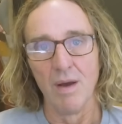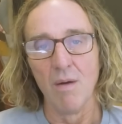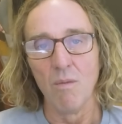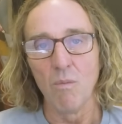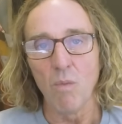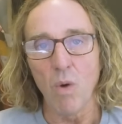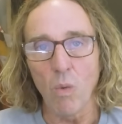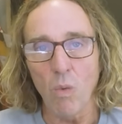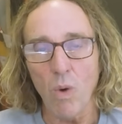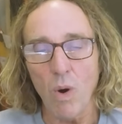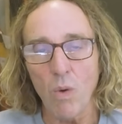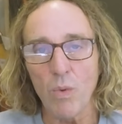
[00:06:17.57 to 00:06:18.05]

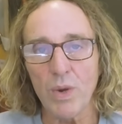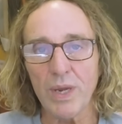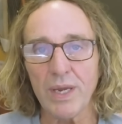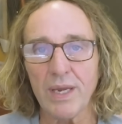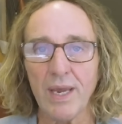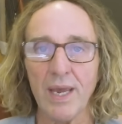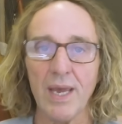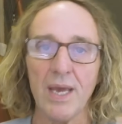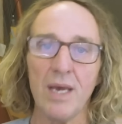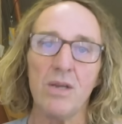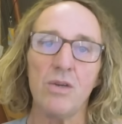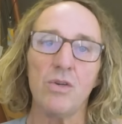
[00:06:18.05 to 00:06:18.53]
But what we
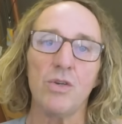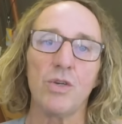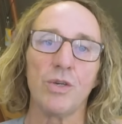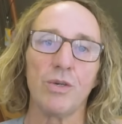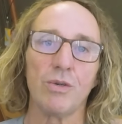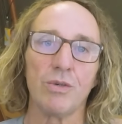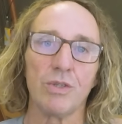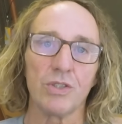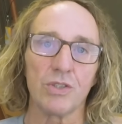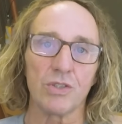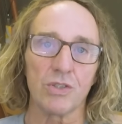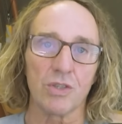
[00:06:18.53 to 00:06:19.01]
can
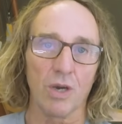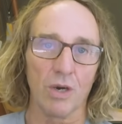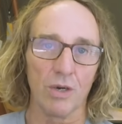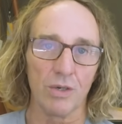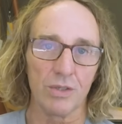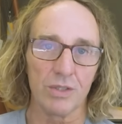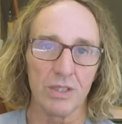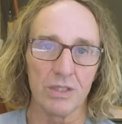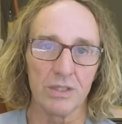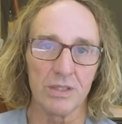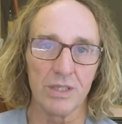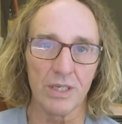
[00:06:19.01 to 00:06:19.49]
do is
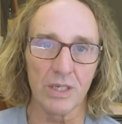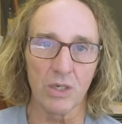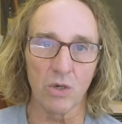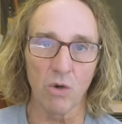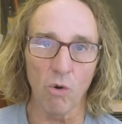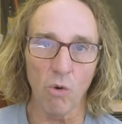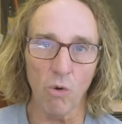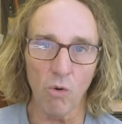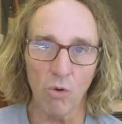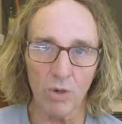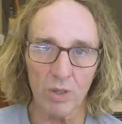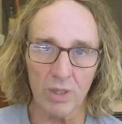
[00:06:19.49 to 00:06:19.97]
start to
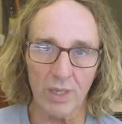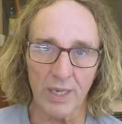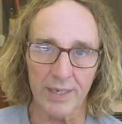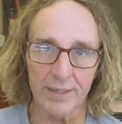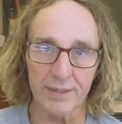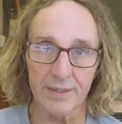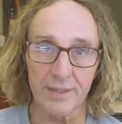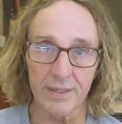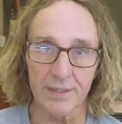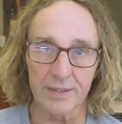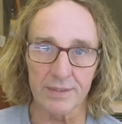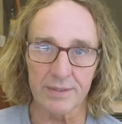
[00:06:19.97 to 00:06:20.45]

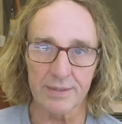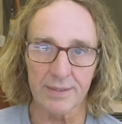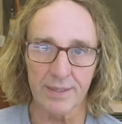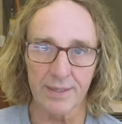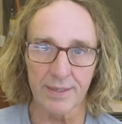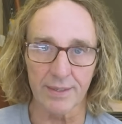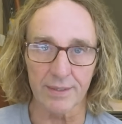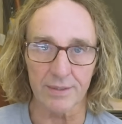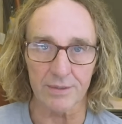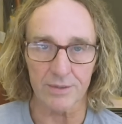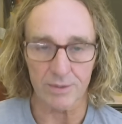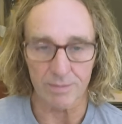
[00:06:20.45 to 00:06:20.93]
decorrelate these
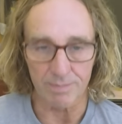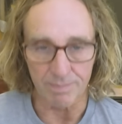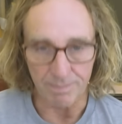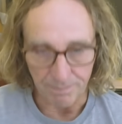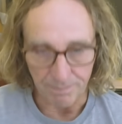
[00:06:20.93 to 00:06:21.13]
things.